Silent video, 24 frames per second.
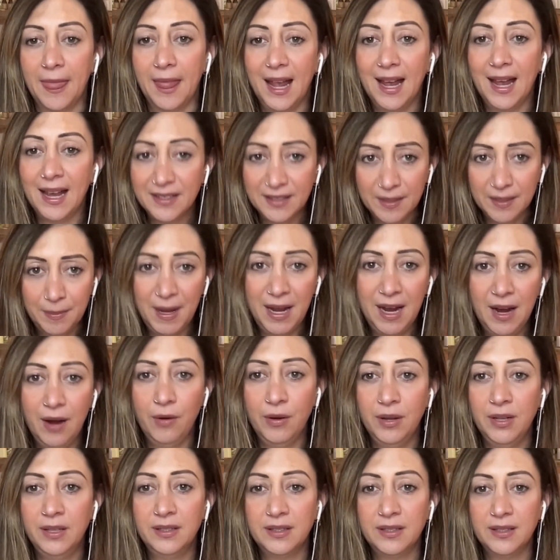as a
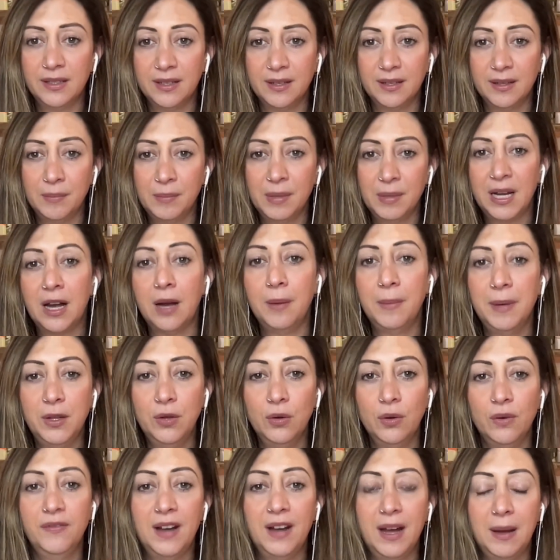parent becoming
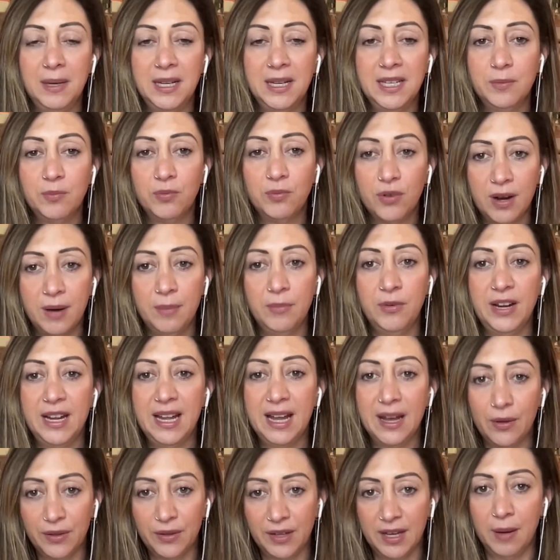your family's primary
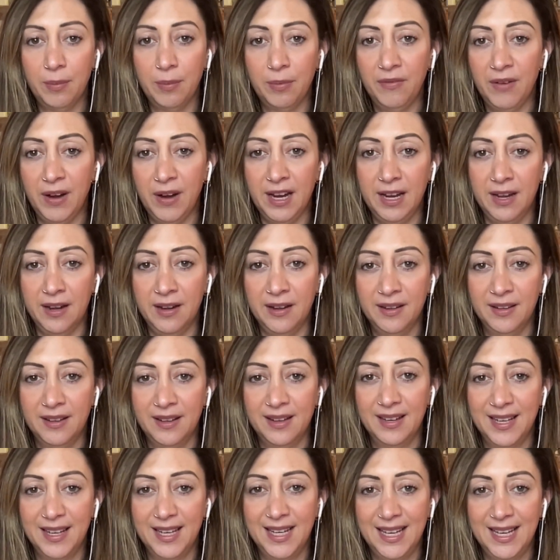healthcare provider.
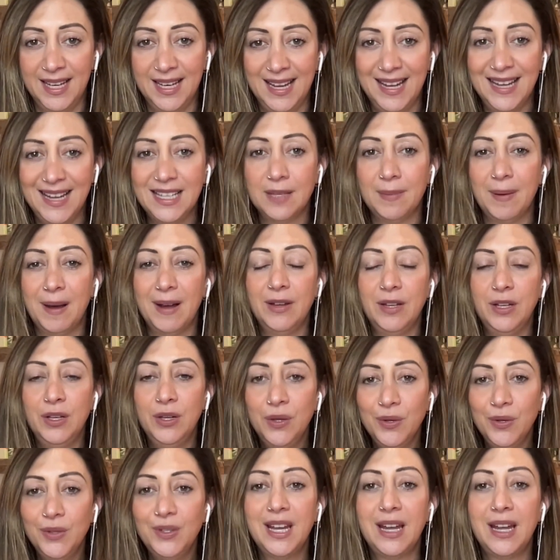It's about
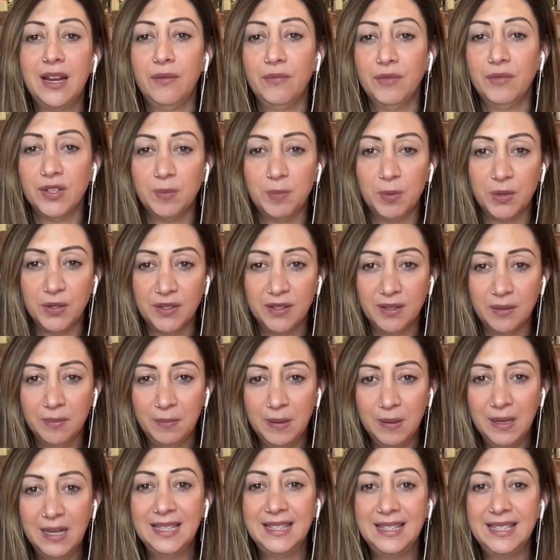you taking
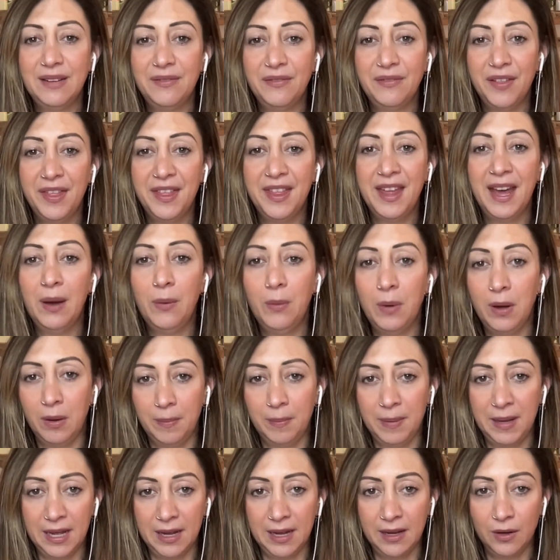responsibility for their
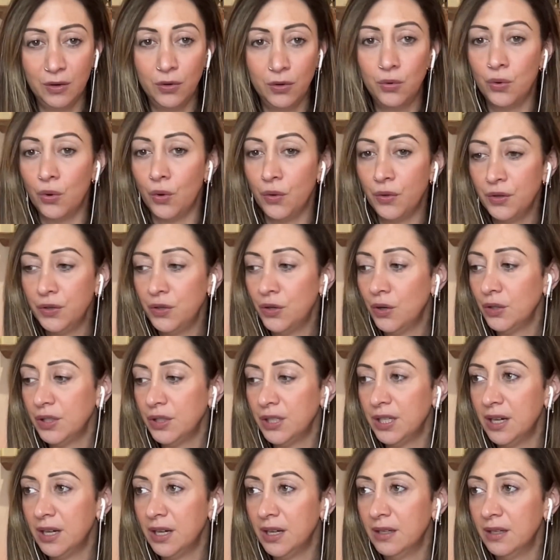well-being, not the
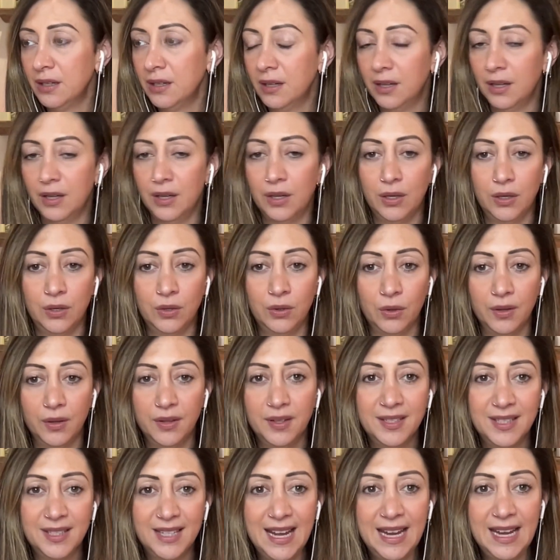doctor, not
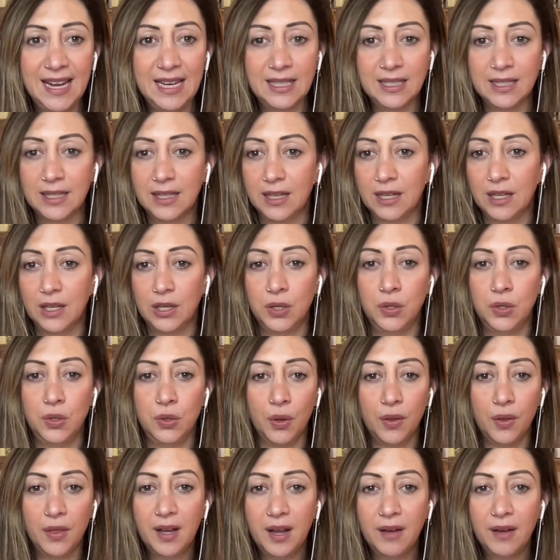the state,
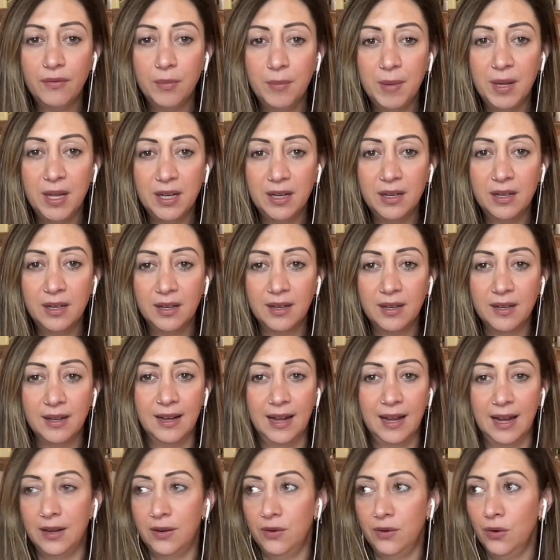not the government,
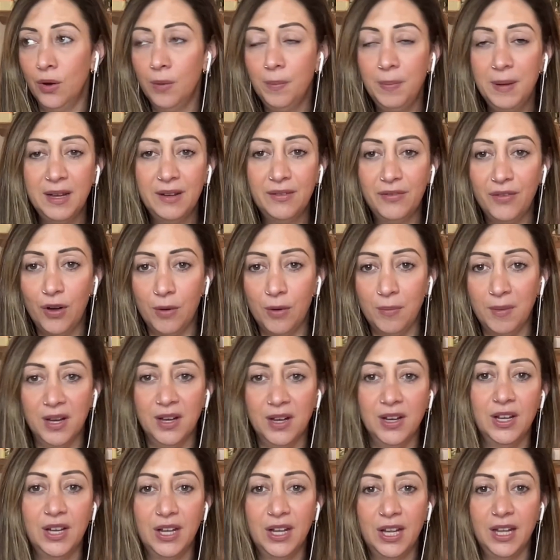and not Big Pharma.
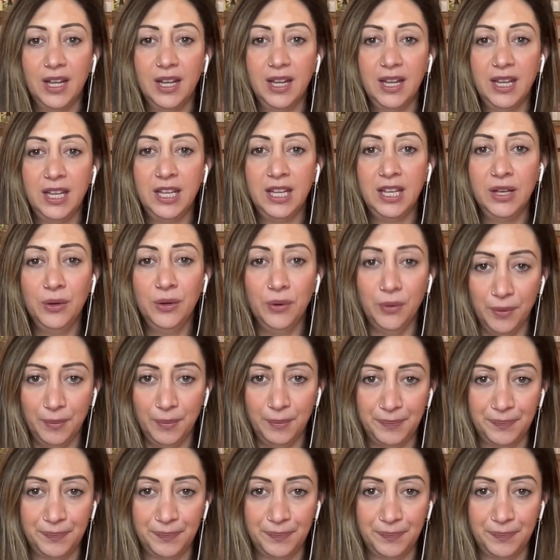You.